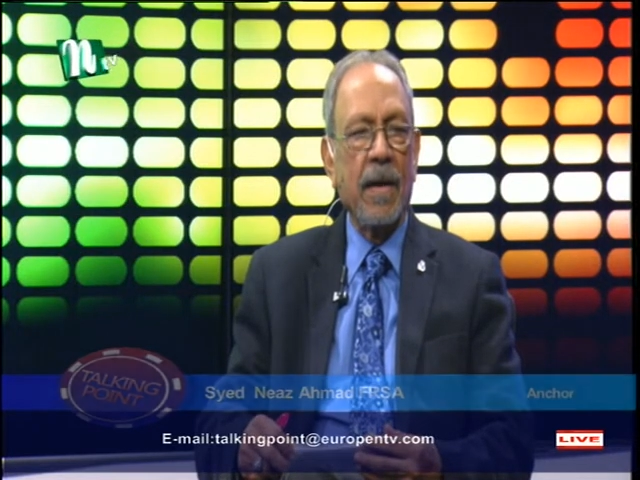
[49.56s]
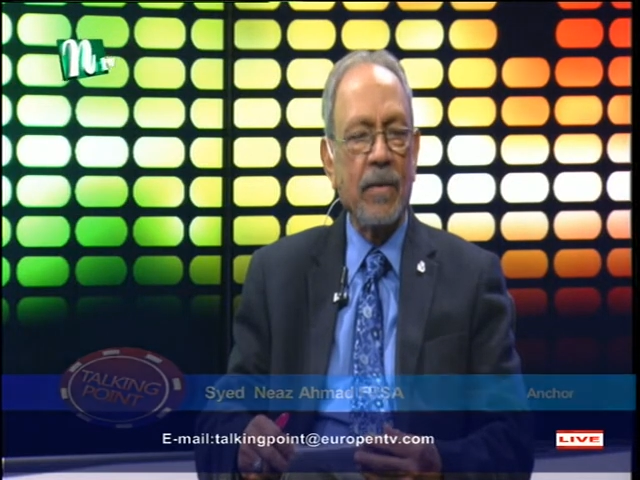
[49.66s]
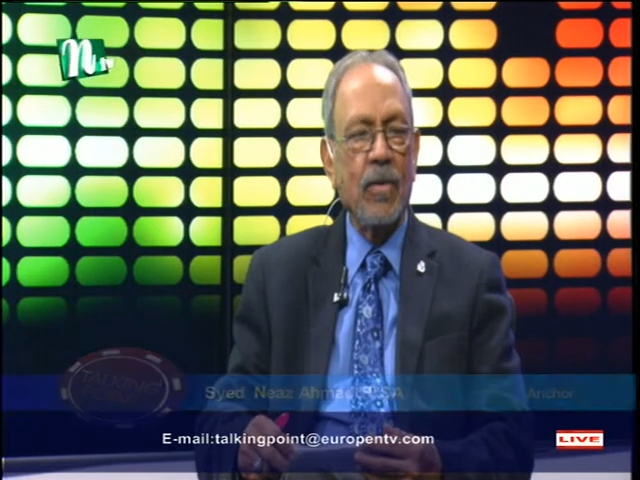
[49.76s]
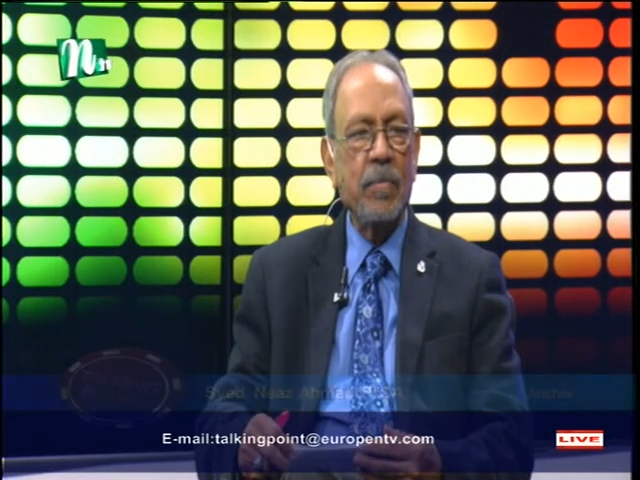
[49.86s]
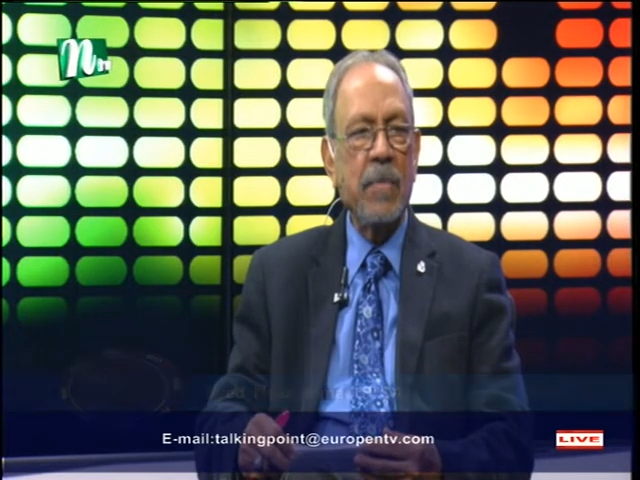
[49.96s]

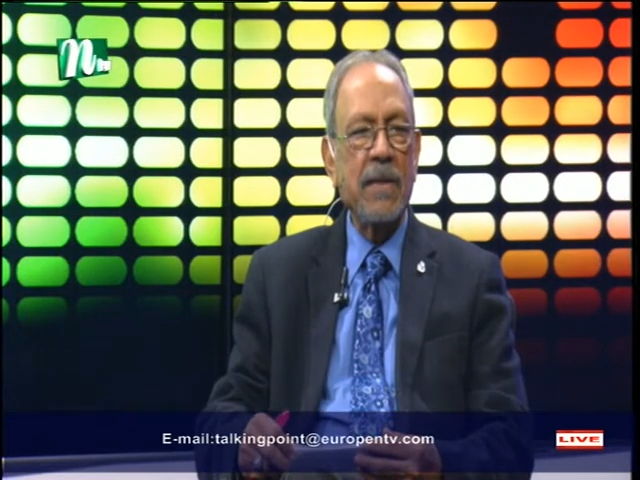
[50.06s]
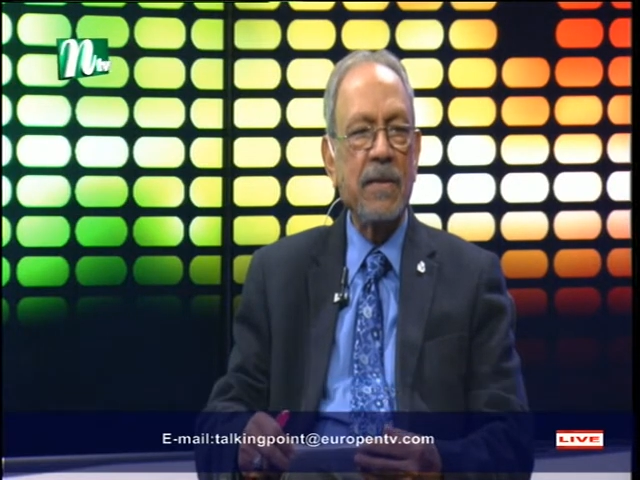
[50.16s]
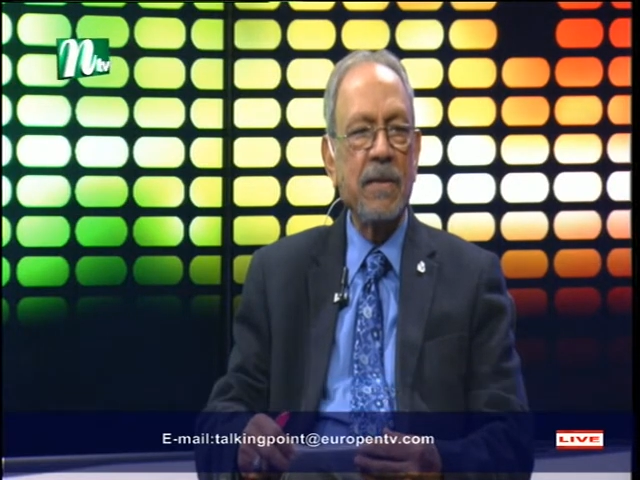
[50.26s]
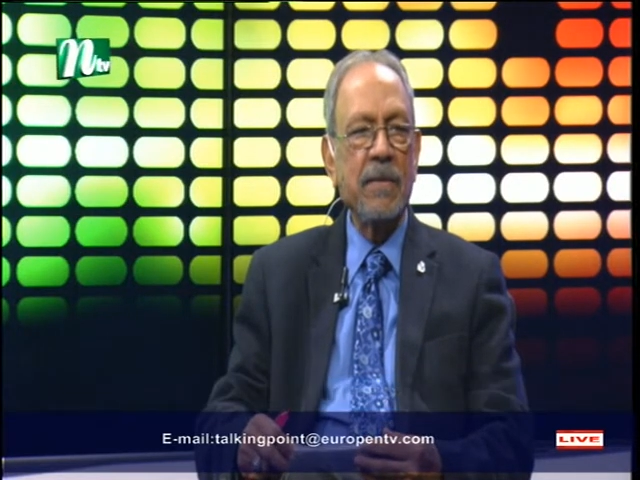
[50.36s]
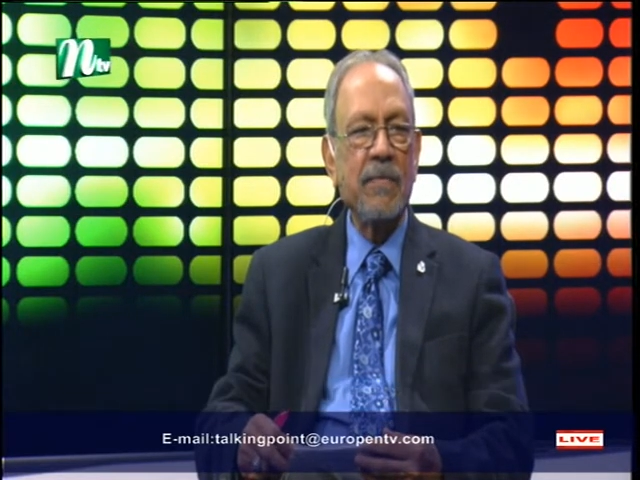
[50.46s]
not
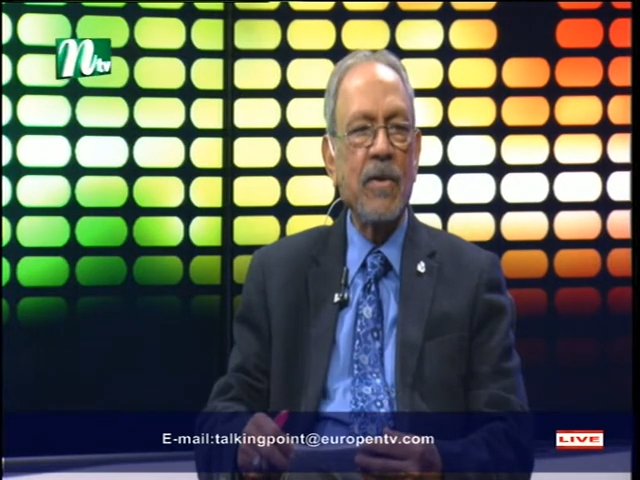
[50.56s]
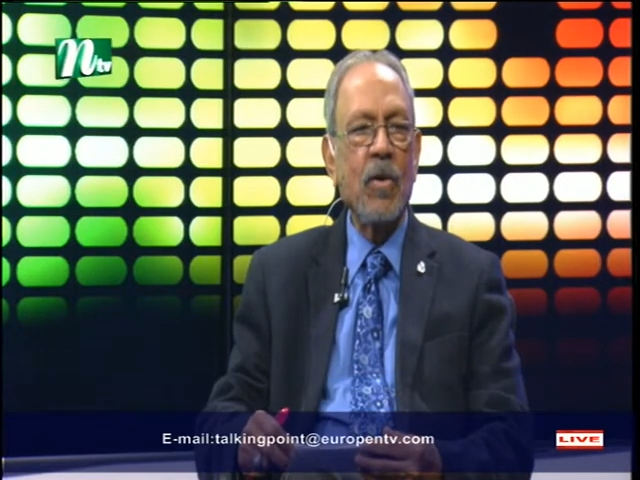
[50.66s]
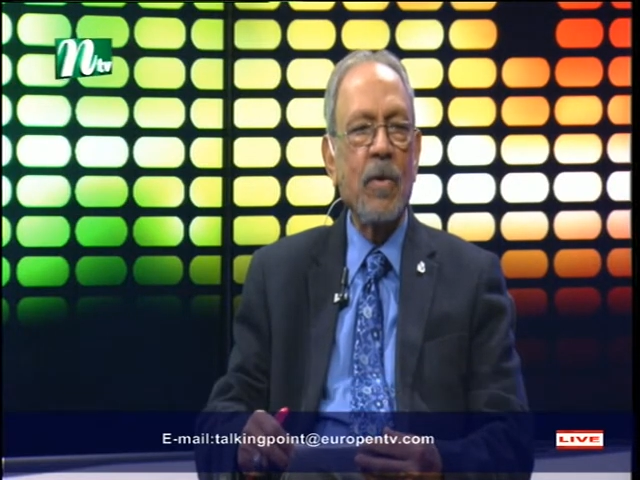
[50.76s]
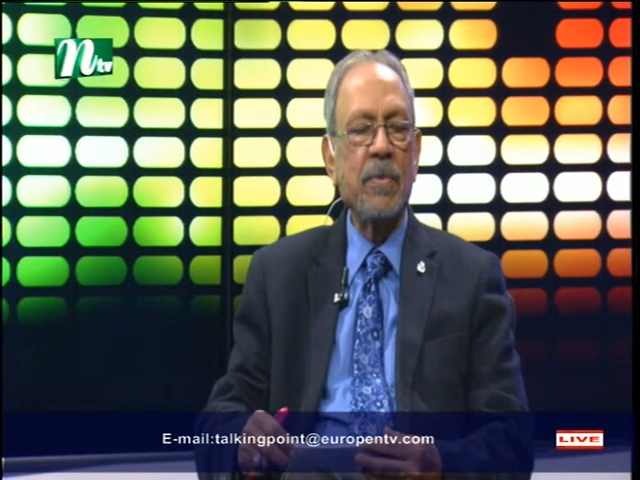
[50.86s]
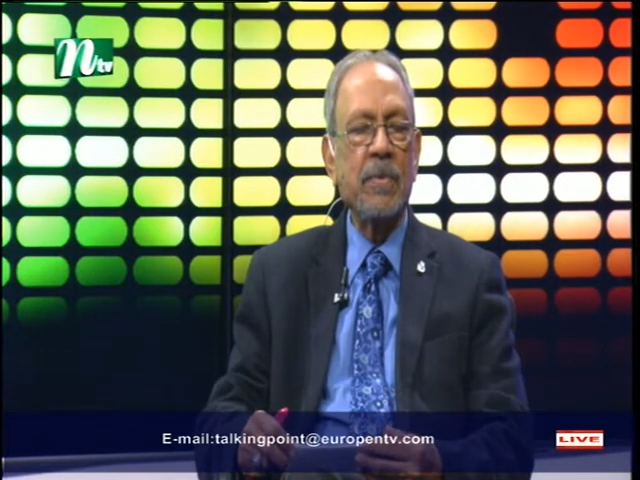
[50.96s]
better we
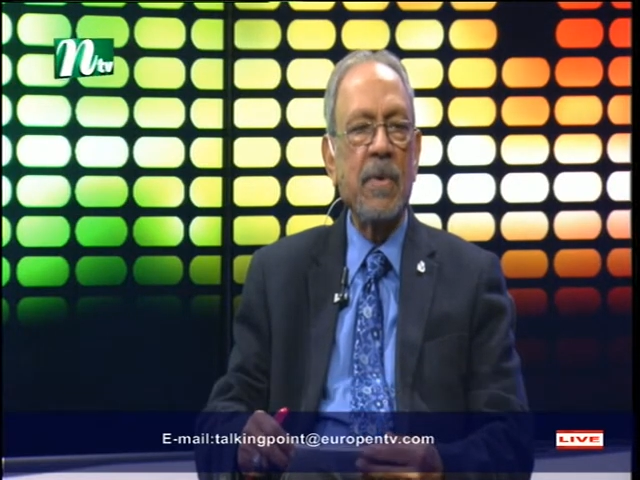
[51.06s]
hoped